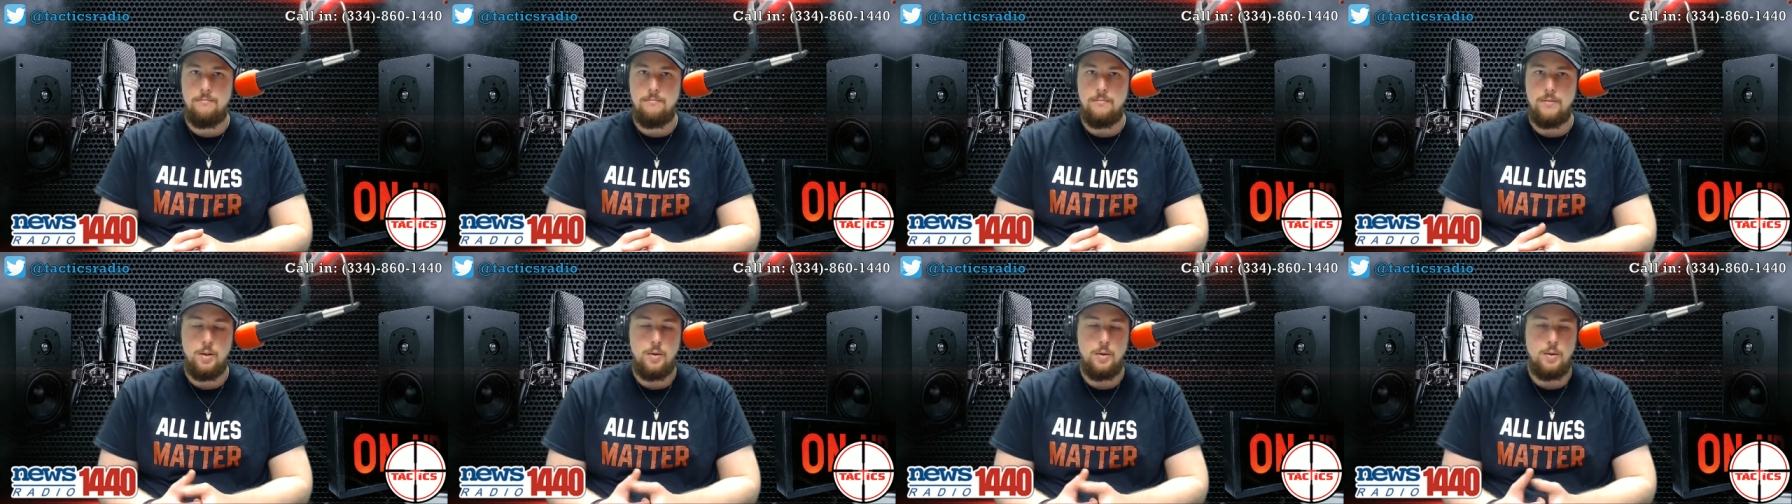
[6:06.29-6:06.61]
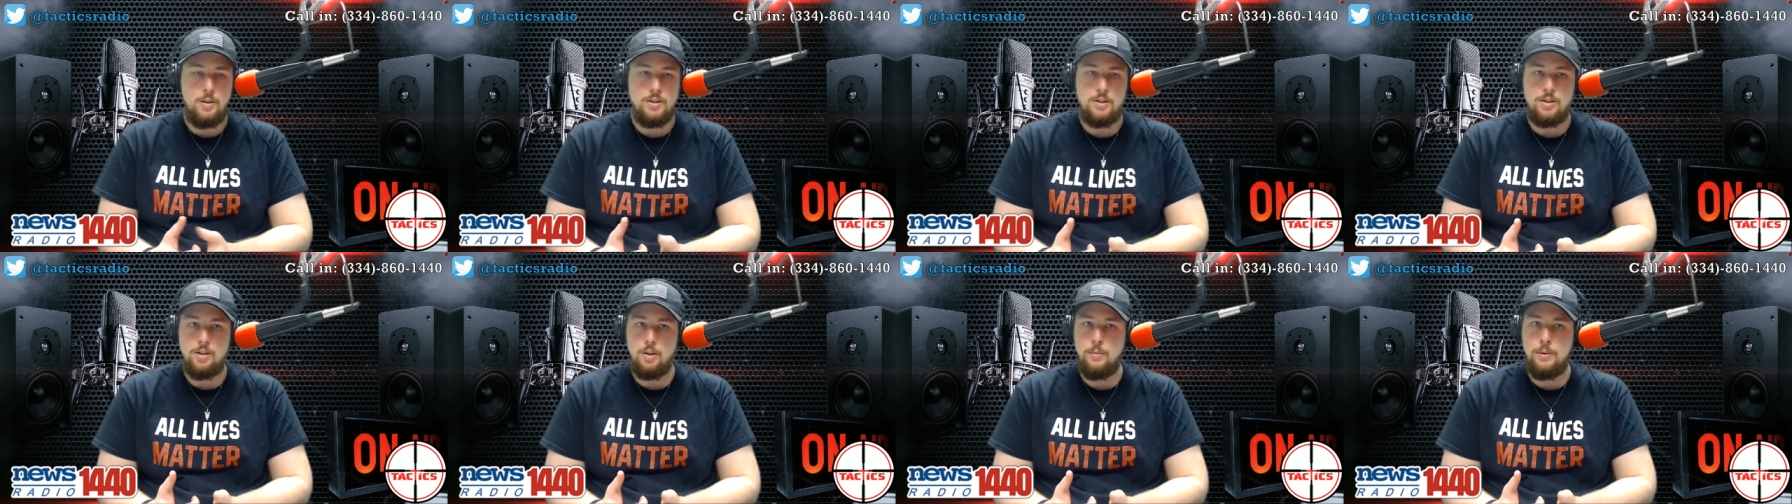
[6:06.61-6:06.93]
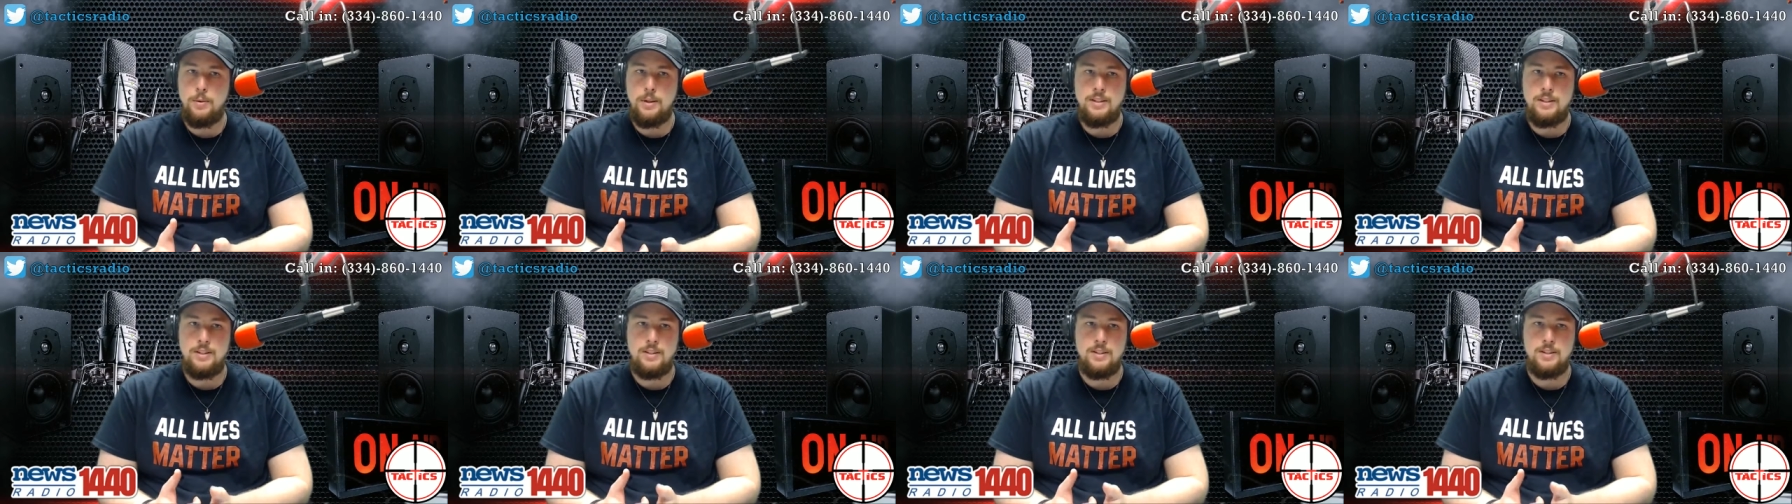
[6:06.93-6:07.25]
You can still
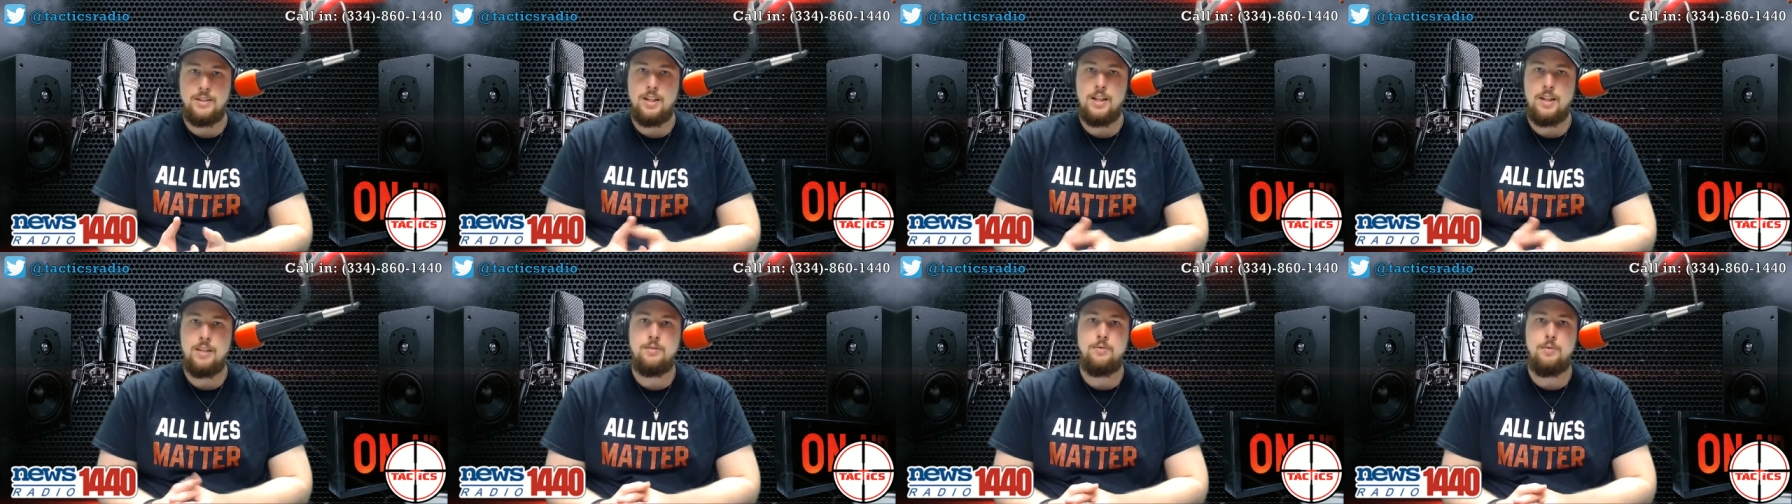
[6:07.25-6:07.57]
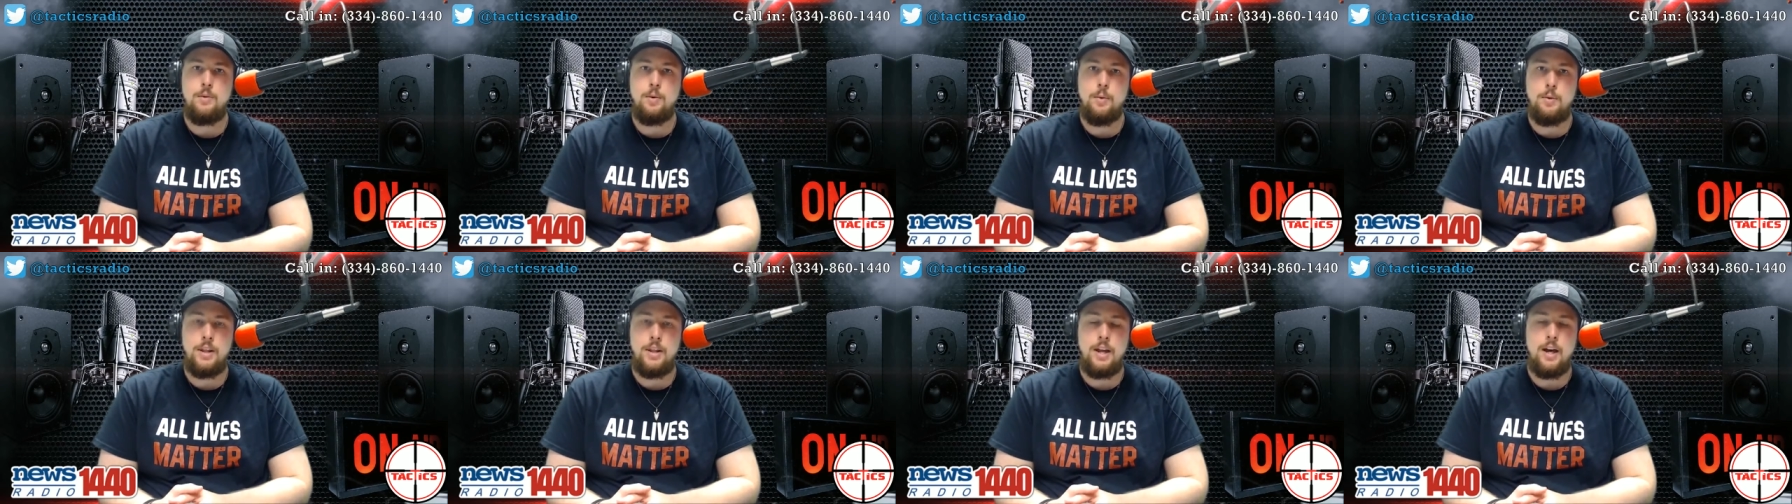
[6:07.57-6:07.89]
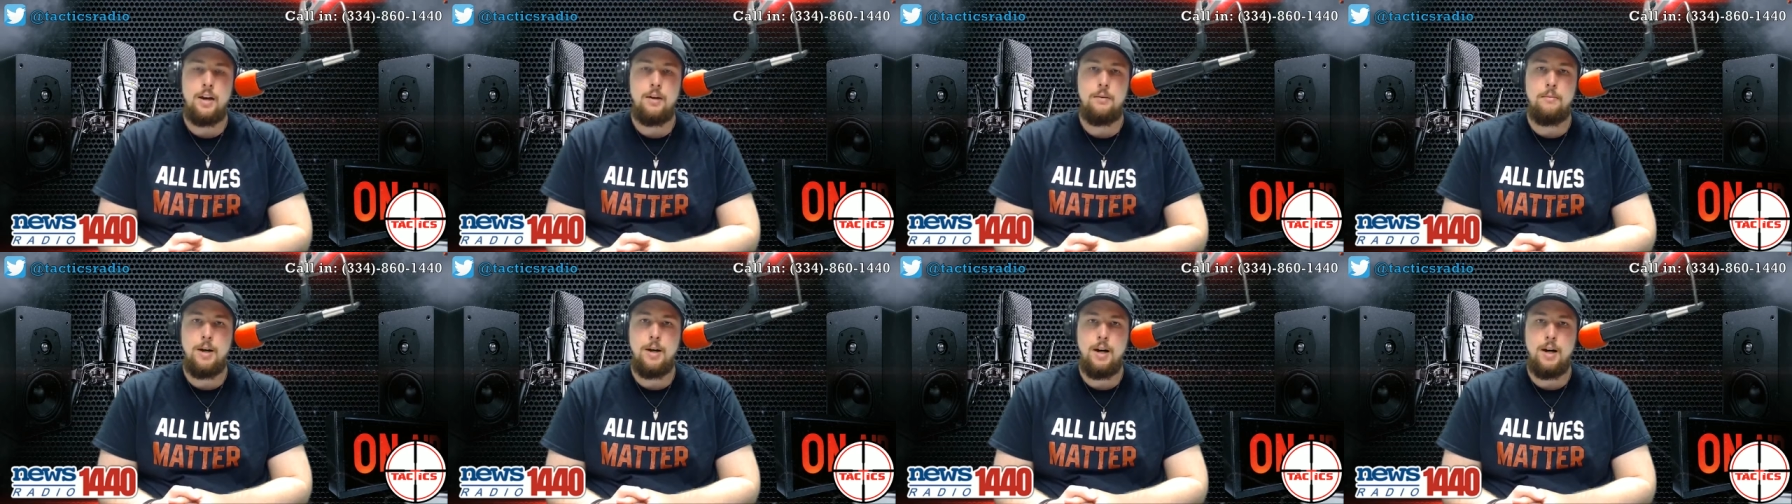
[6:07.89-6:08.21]
be successful without
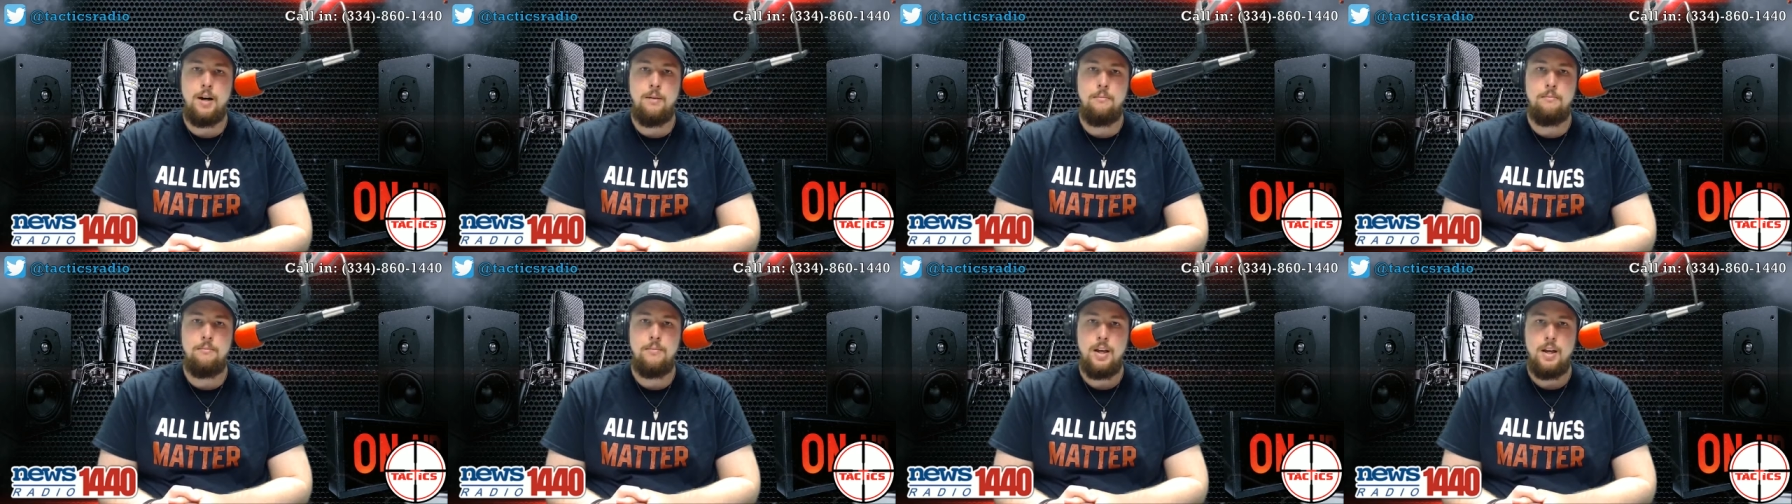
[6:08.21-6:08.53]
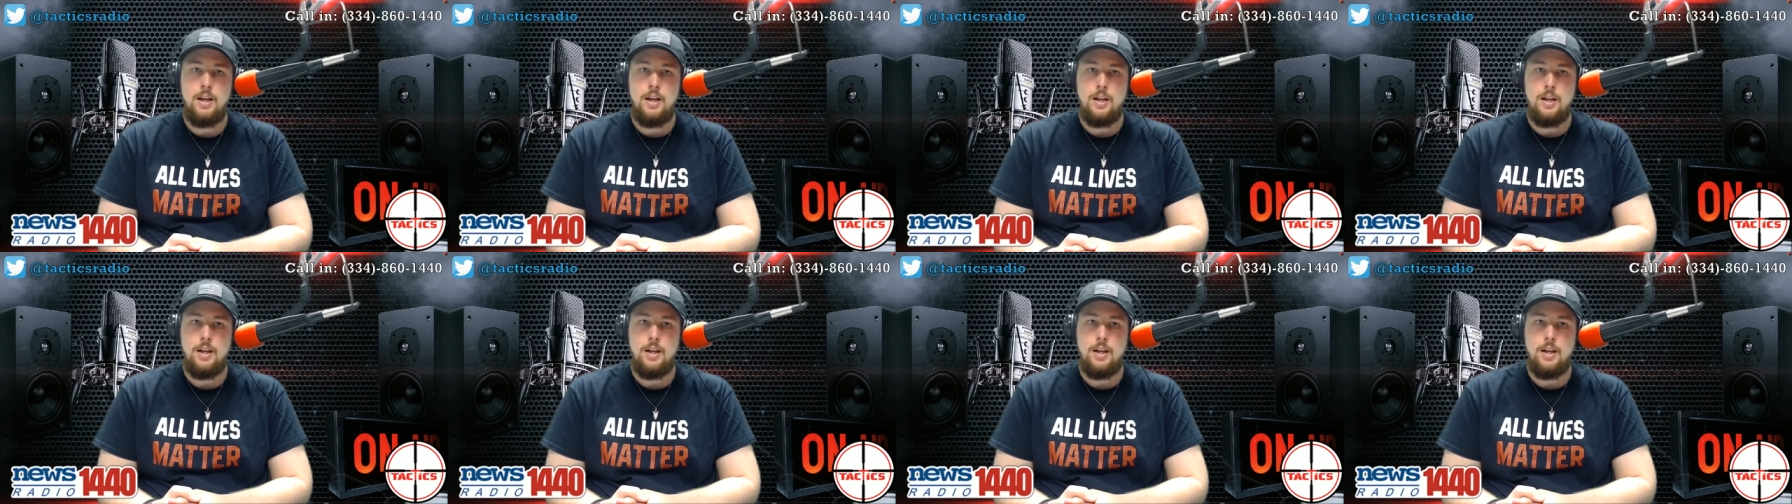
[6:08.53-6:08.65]
a mom.